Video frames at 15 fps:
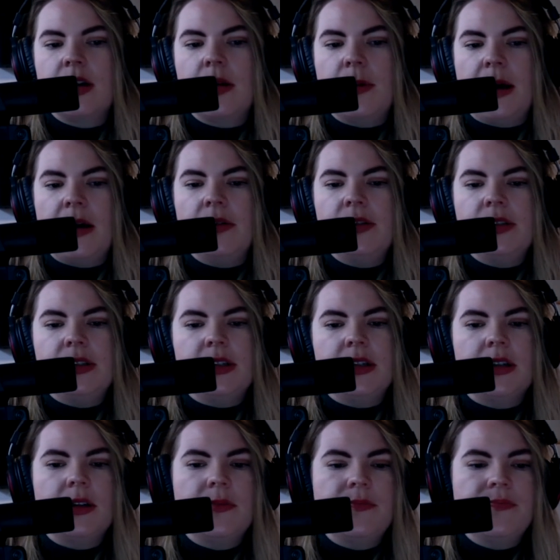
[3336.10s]
about.
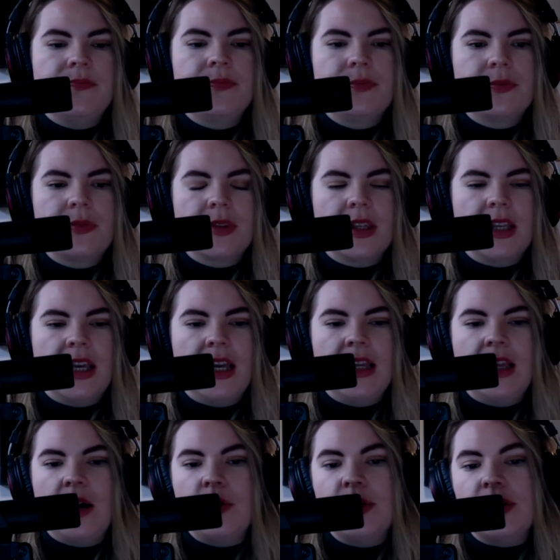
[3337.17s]
Sure.
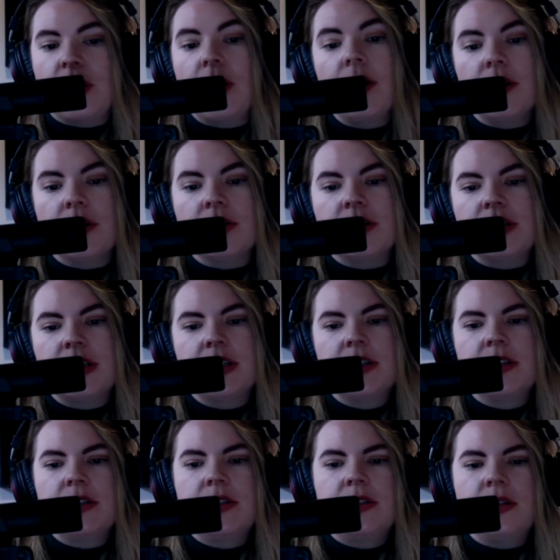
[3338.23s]
And that was art.
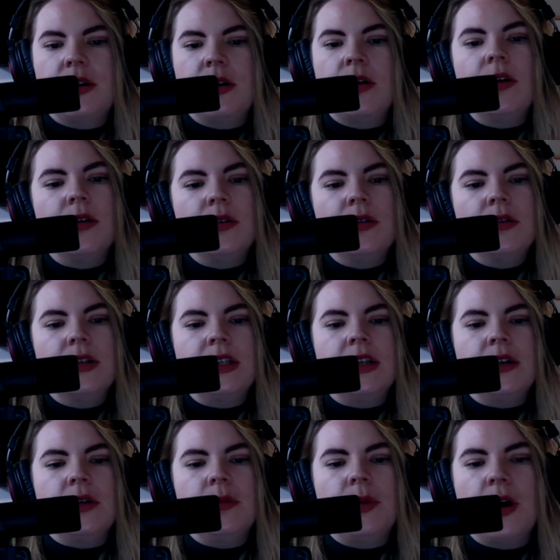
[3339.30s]
So, you
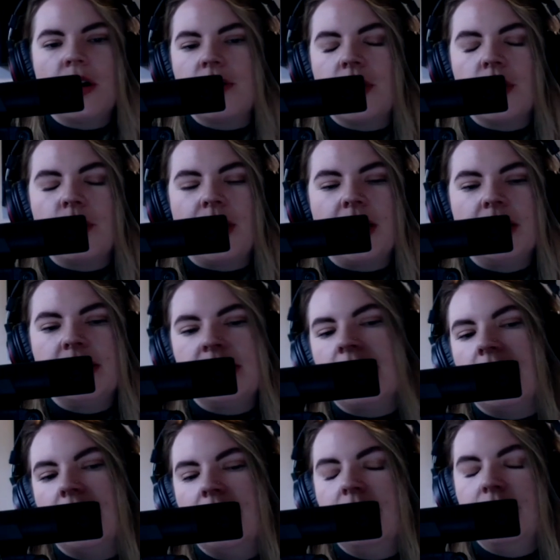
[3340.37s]
know, part of our
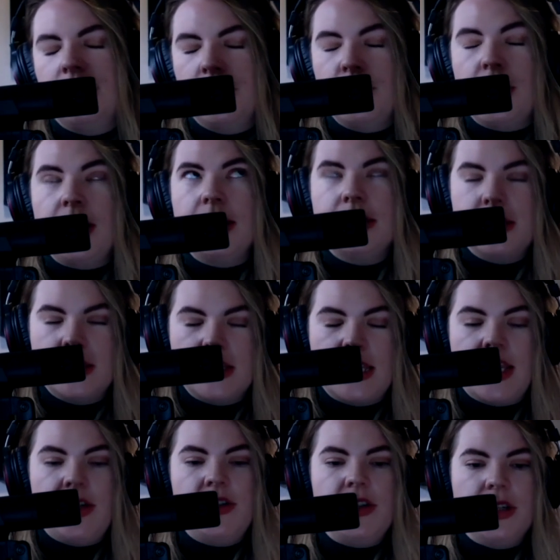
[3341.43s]
reconcil-
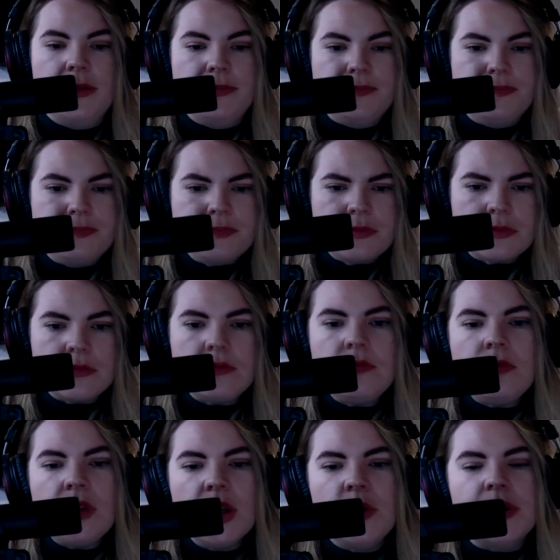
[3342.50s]
reconciliation
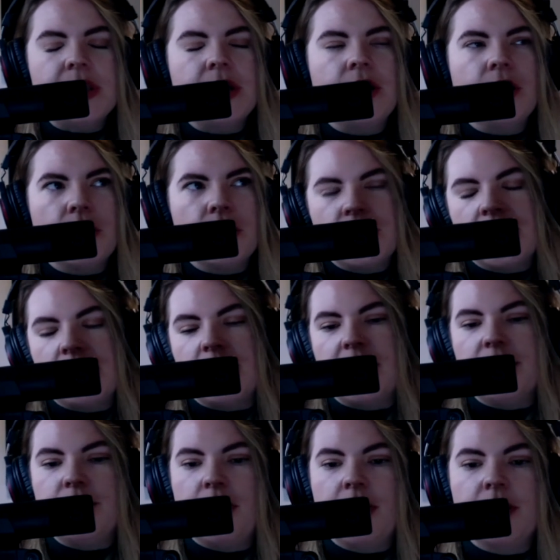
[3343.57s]
was encouraging
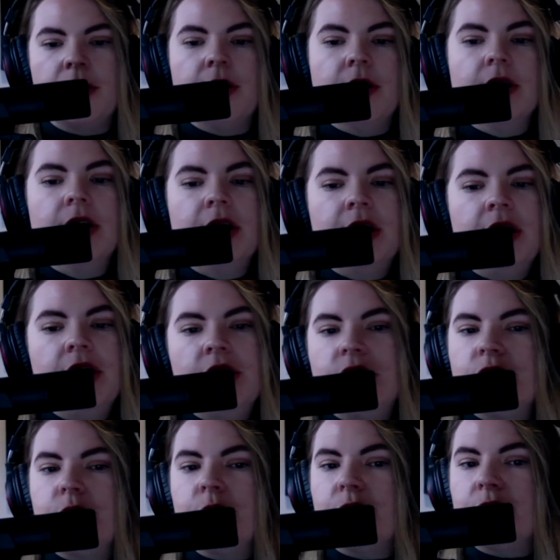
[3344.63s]
my father
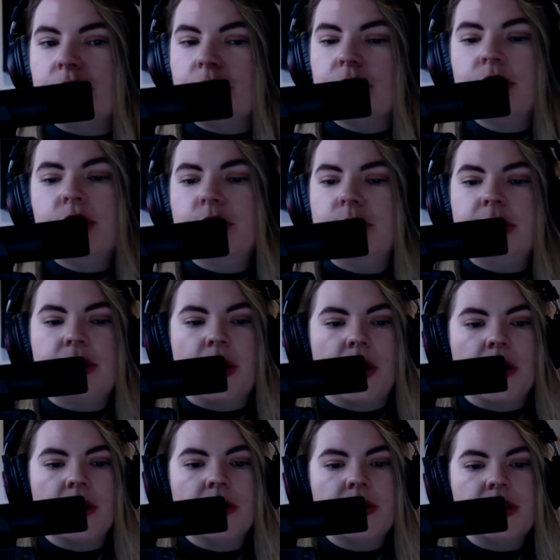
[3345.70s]
to return to his
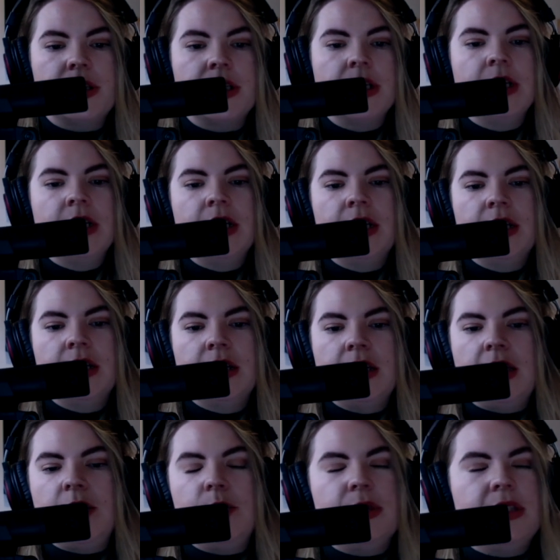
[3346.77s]
art.
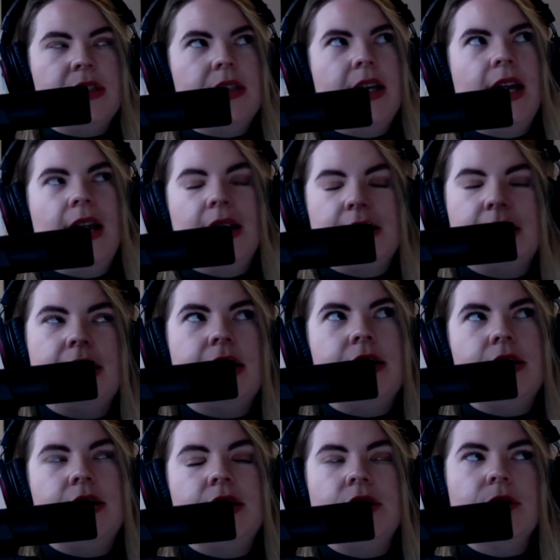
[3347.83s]
He was
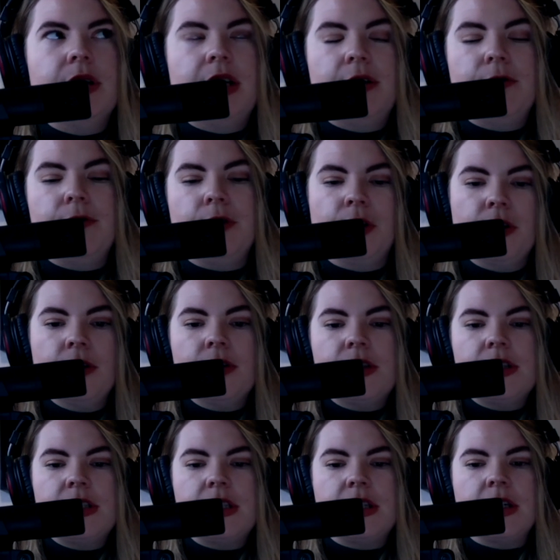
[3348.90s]
hesitant to do it at
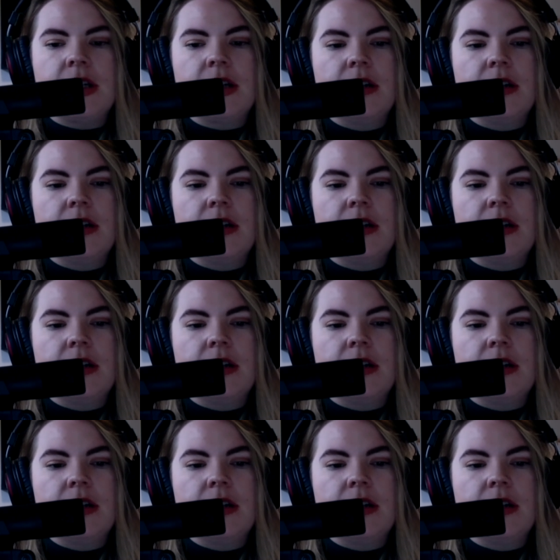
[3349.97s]
first,